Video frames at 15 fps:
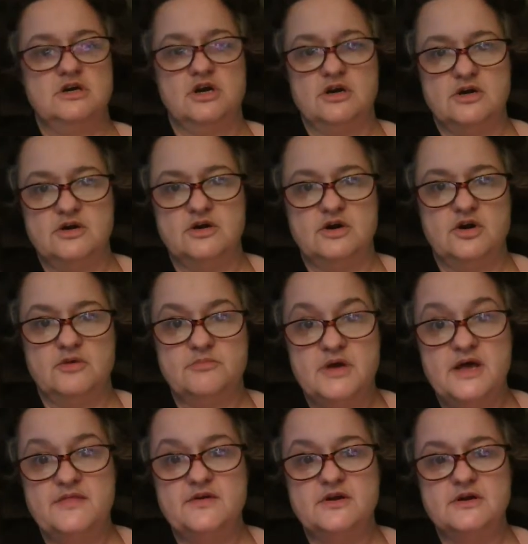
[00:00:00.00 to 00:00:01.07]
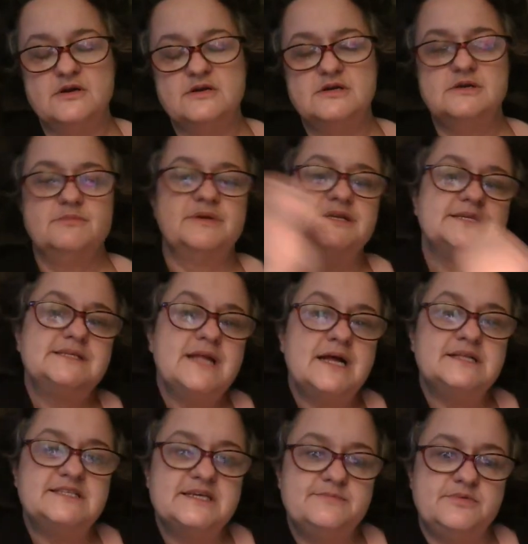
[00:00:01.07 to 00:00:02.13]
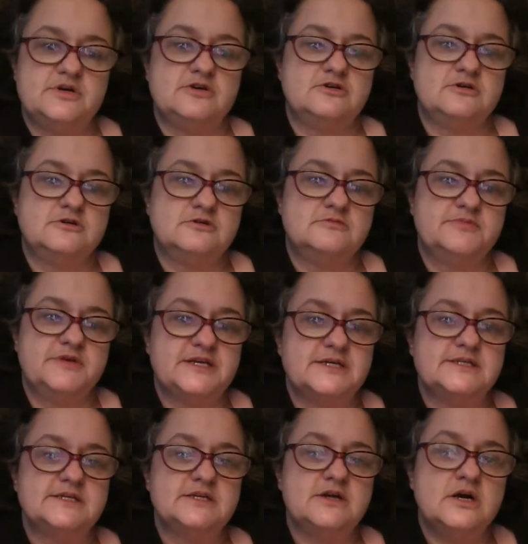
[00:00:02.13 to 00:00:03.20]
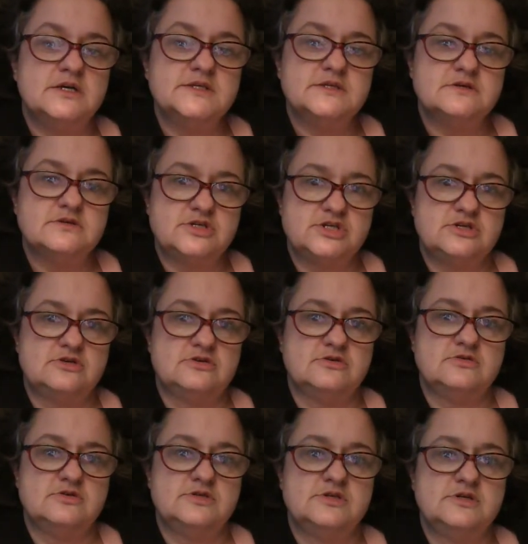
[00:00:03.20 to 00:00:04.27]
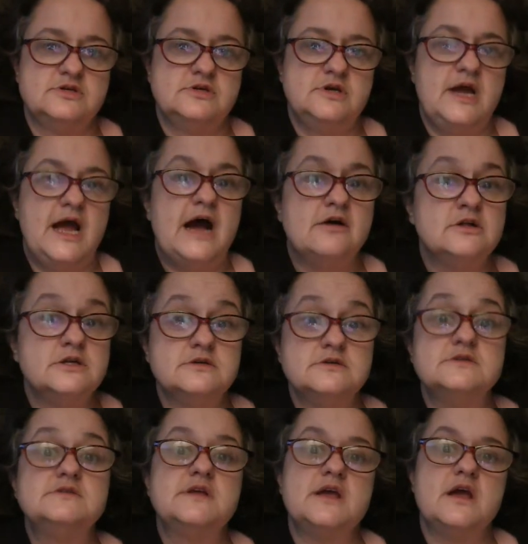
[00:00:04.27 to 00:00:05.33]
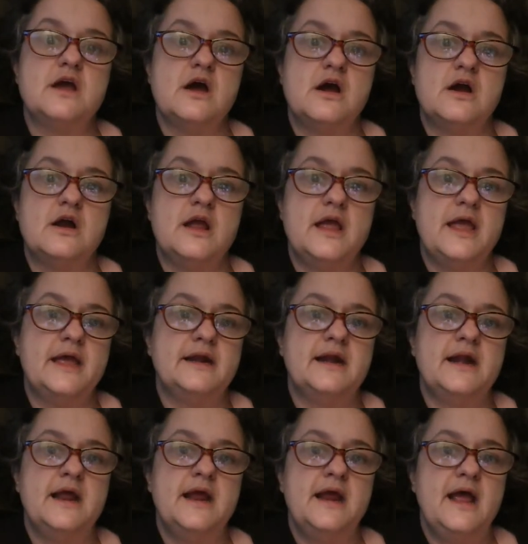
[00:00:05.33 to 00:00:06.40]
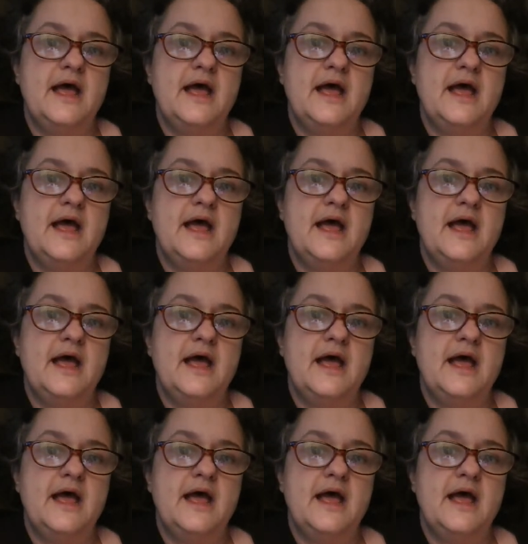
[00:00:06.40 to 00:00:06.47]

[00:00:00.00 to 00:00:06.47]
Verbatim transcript: her her mother but it's not typical because it also shows how close they are and